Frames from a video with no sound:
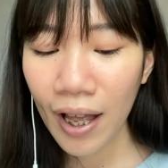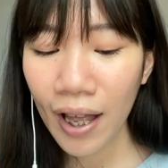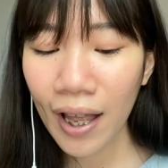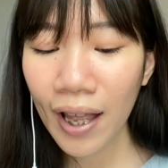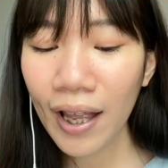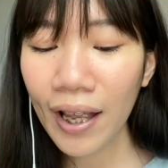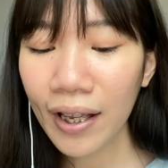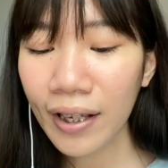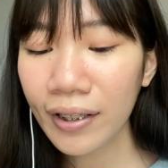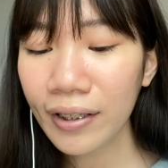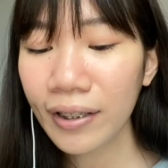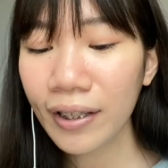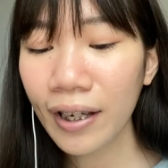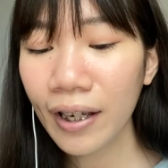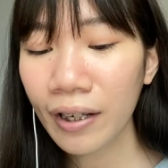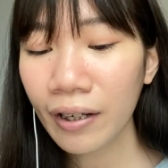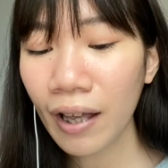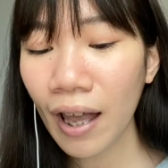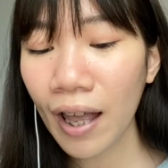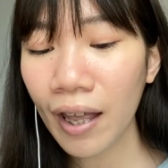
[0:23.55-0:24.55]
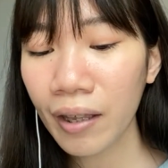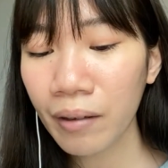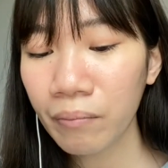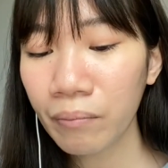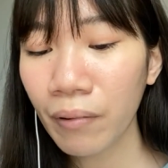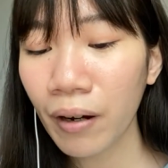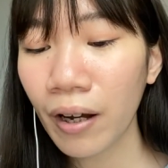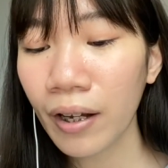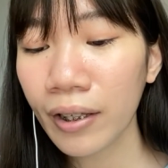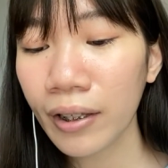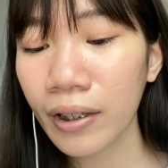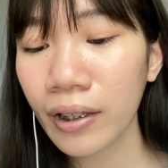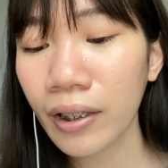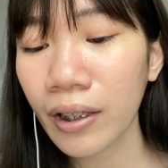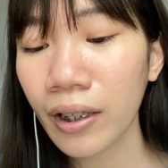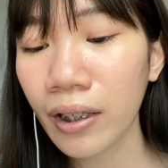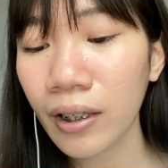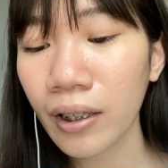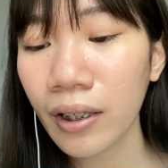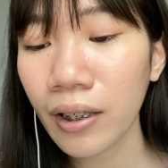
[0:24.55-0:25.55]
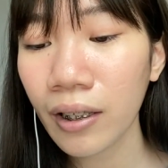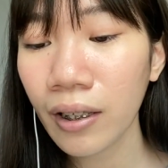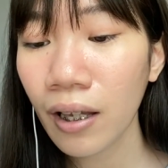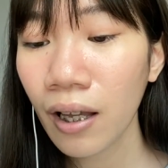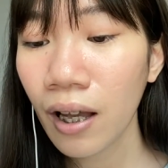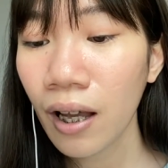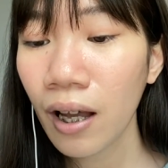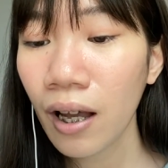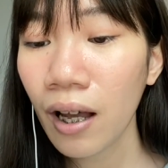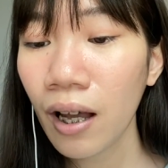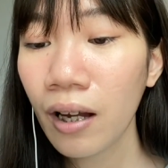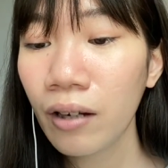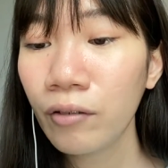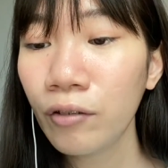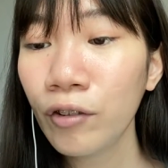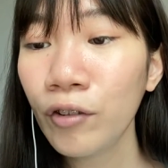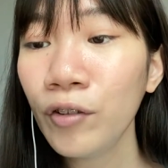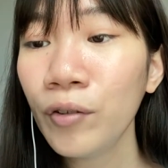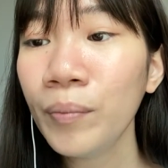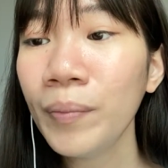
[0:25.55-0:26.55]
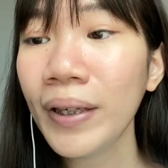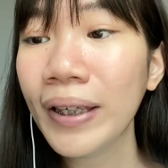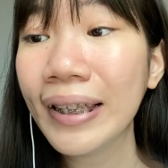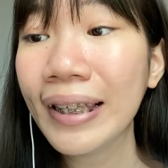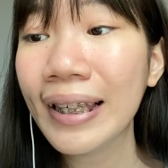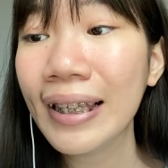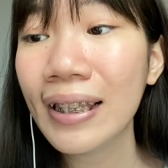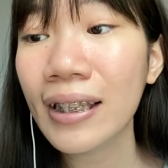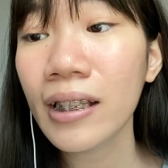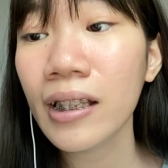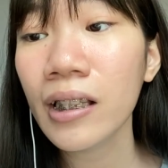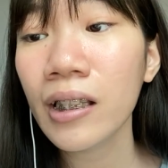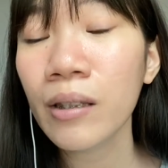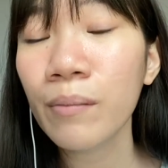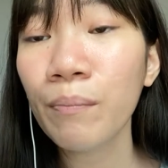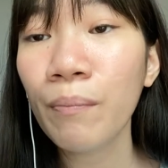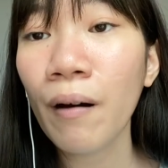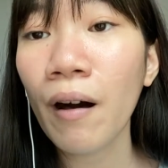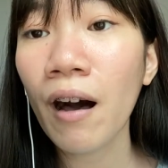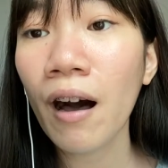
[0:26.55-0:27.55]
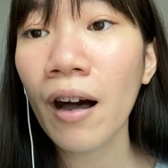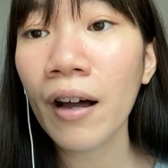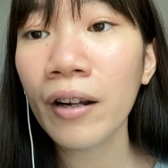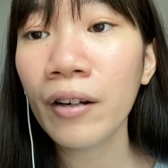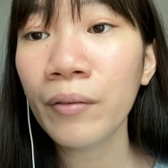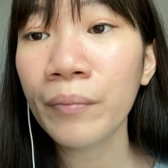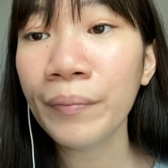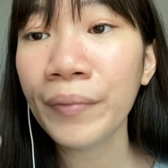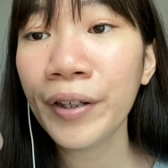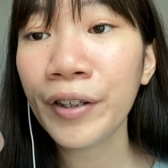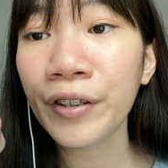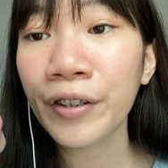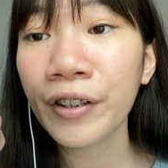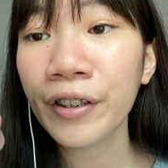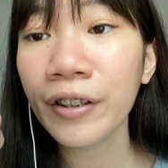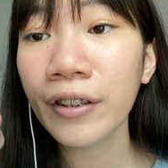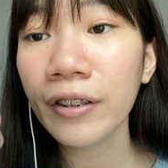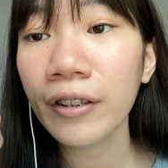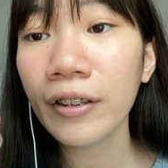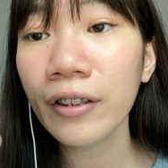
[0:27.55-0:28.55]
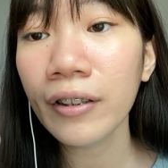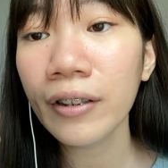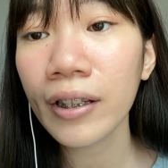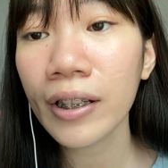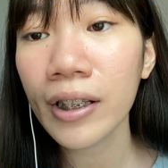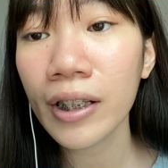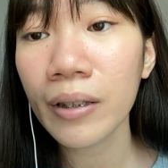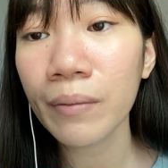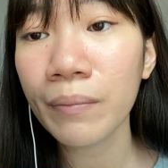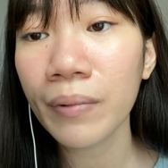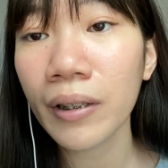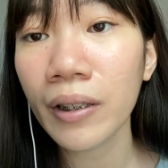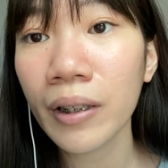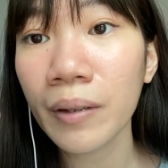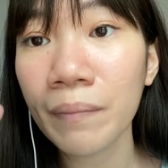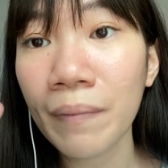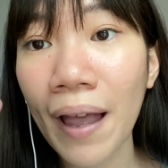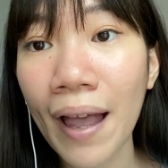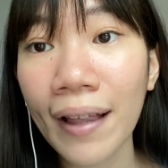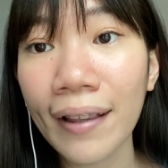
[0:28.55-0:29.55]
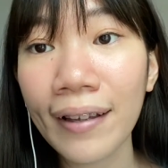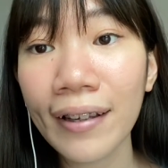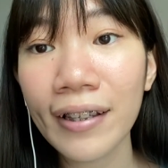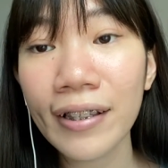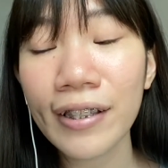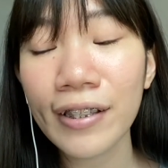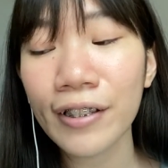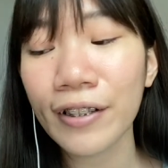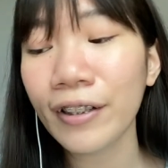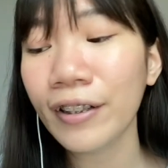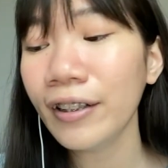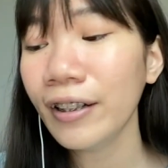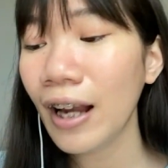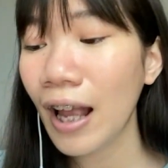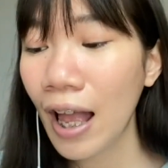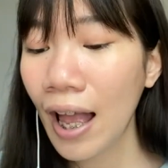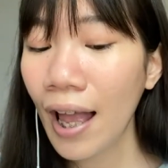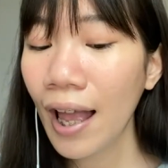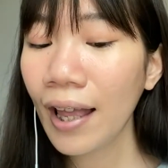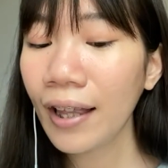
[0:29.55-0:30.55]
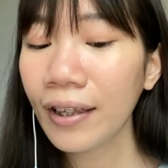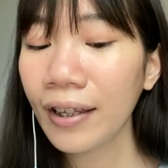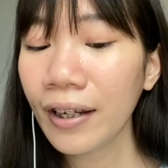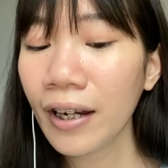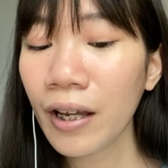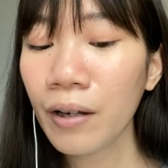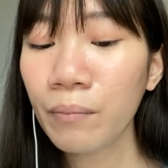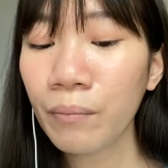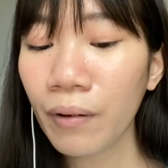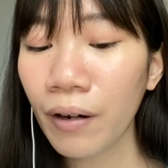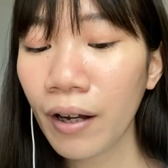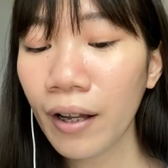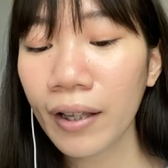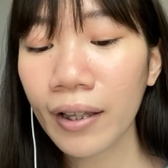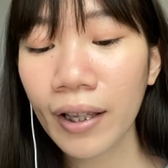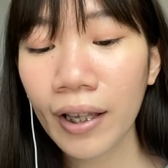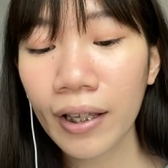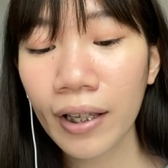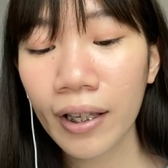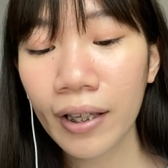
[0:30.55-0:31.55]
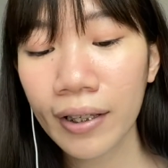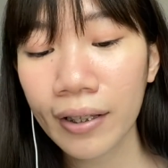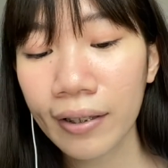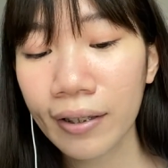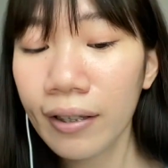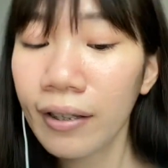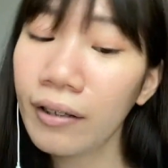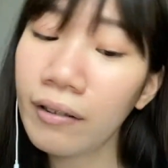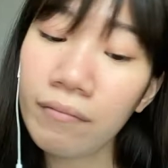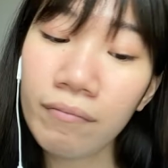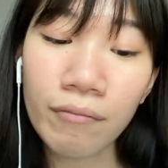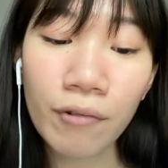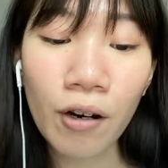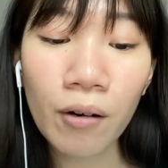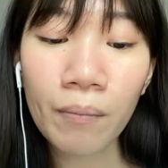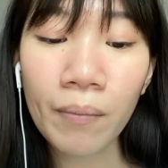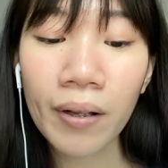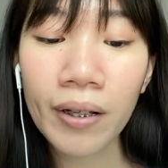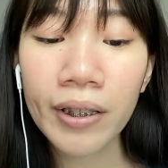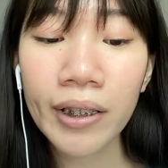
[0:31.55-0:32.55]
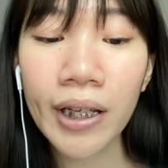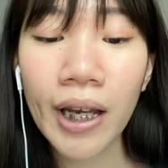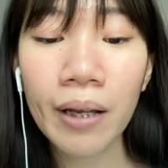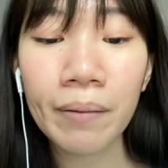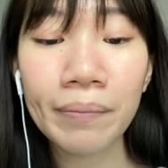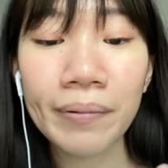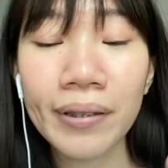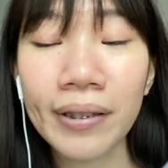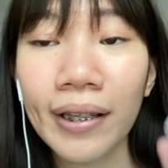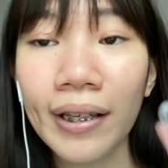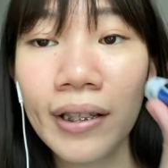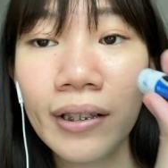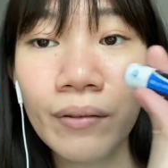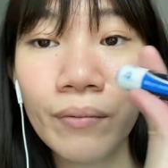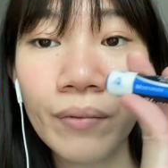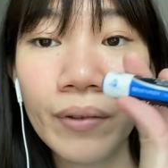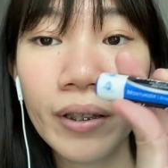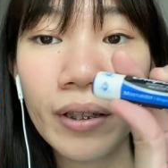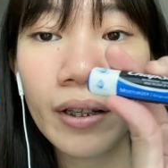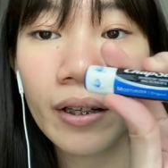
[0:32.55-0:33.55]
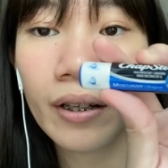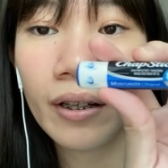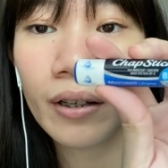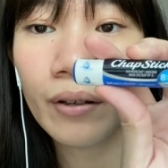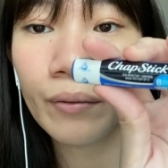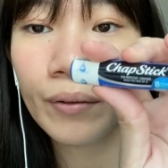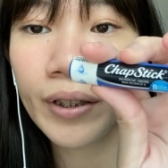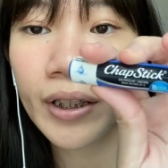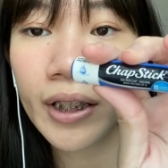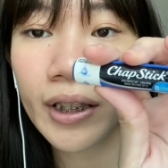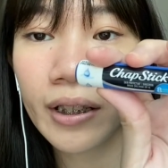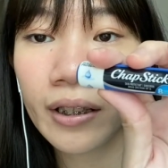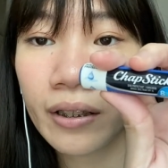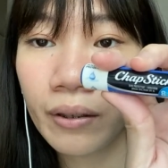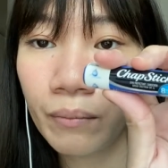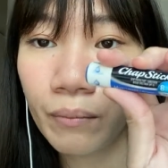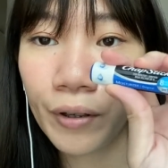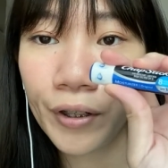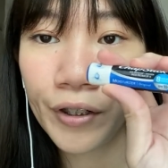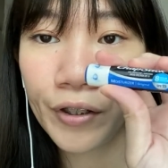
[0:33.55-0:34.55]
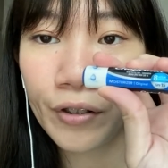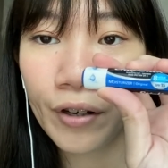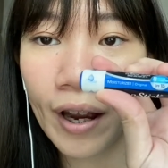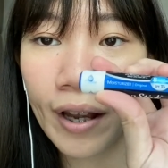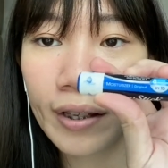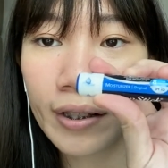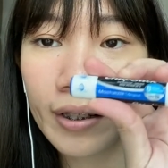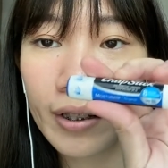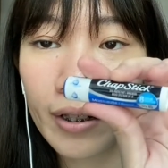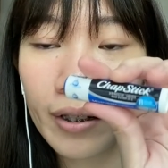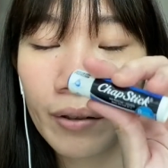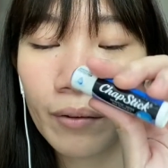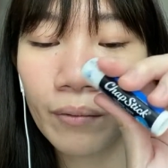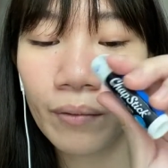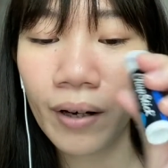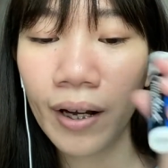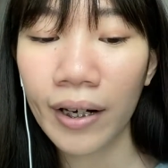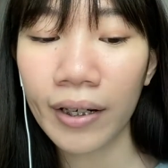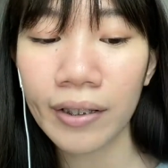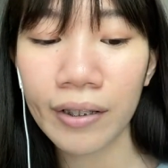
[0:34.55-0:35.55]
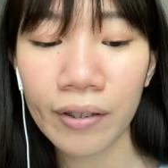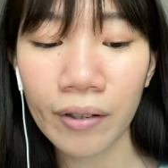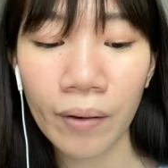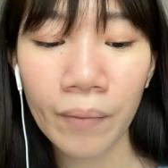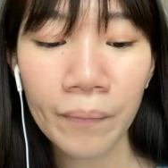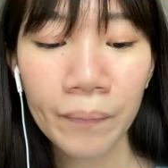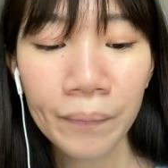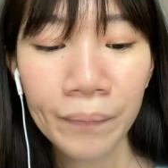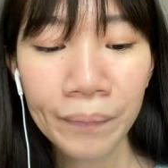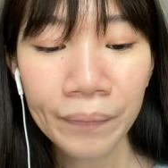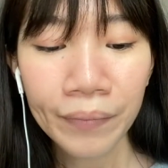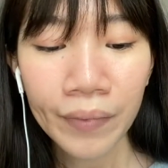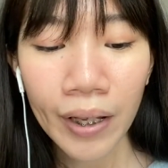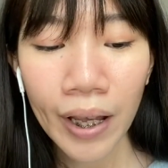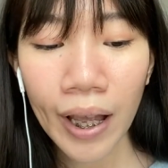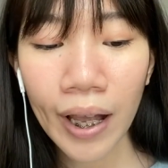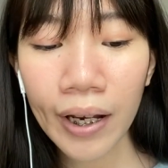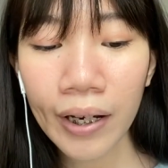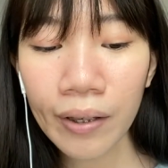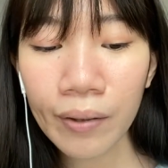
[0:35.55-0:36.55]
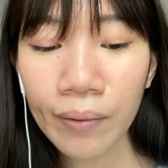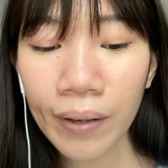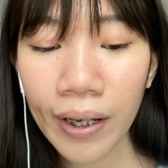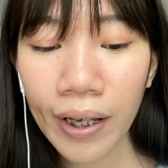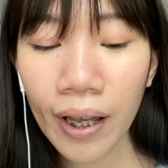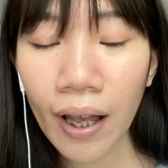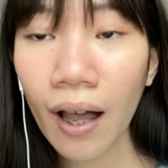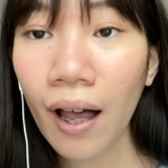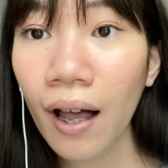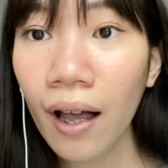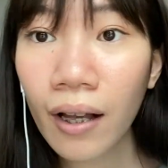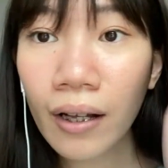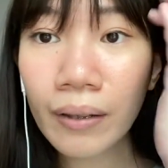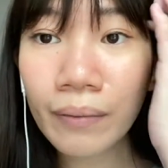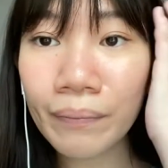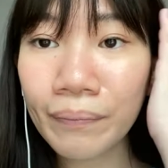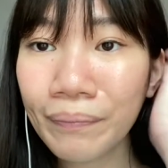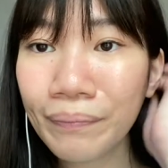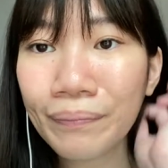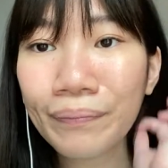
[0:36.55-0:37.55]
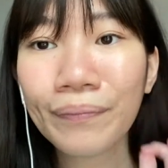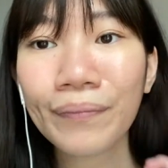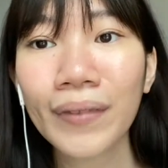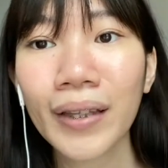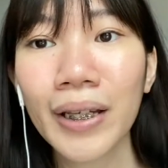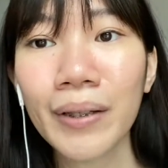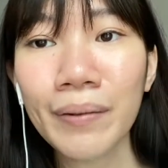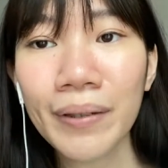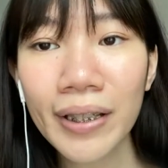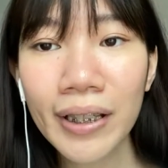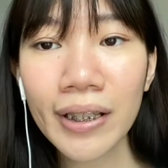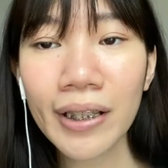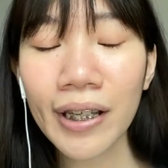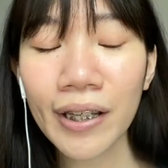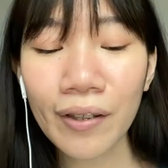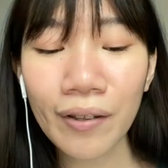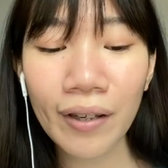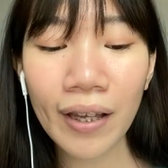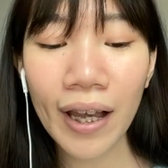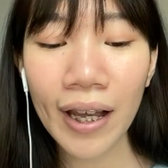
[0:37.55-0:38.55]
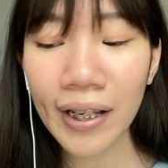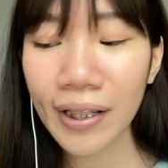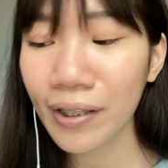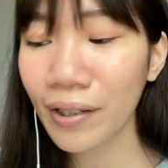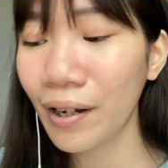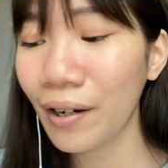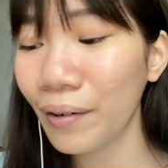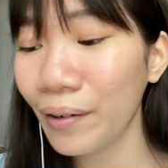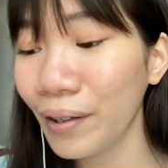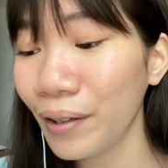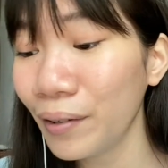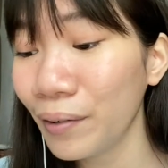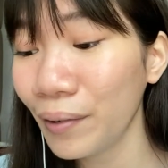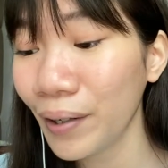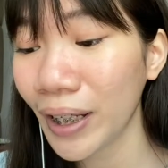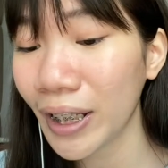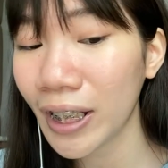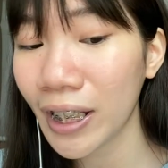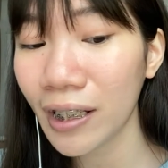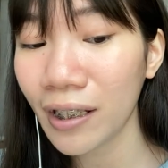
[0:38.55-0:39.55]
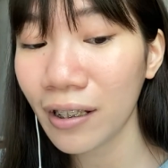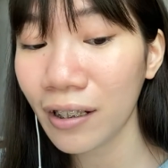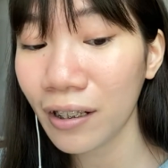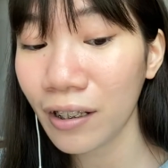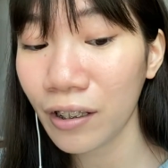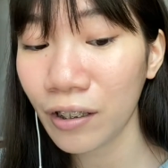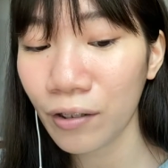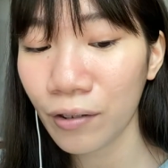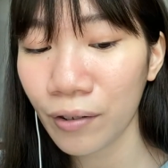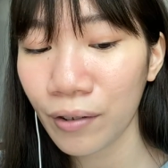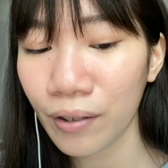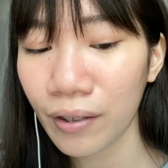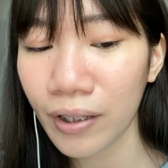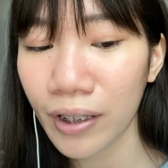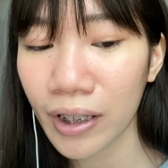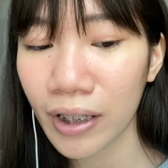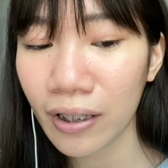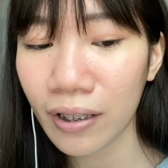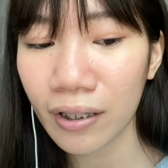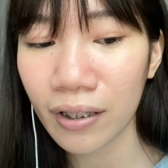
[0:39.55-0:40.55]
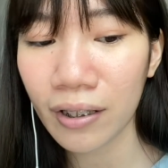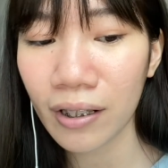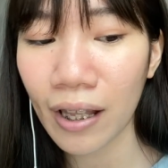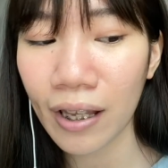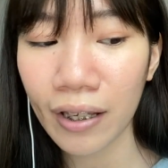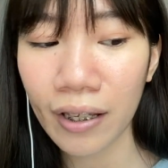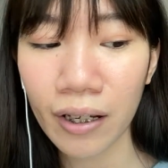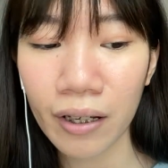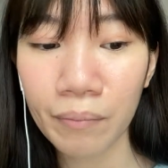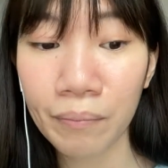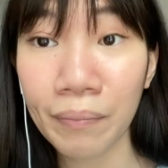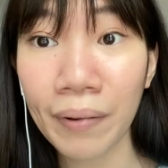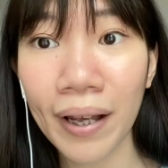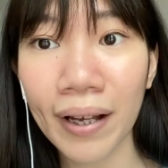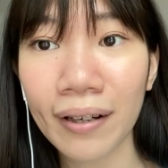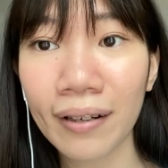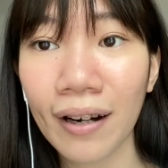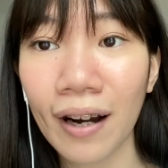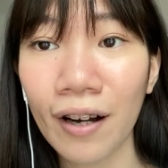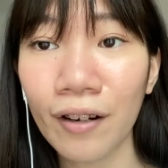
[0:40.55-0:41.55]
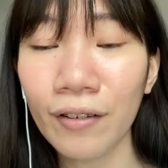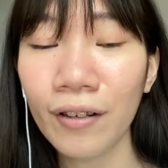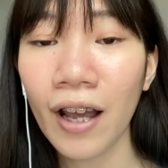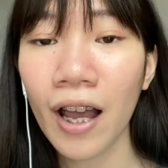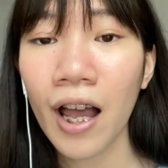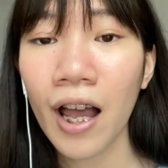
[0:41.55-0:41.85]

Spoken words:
And then I bought the Ruby Kisses Pot of Miracle Kissable Lip Elixir, and then I bought the normal chapstick, which is the moisturizer one. So anyway, let me just tell you guys real quick, just an intro, just like a background.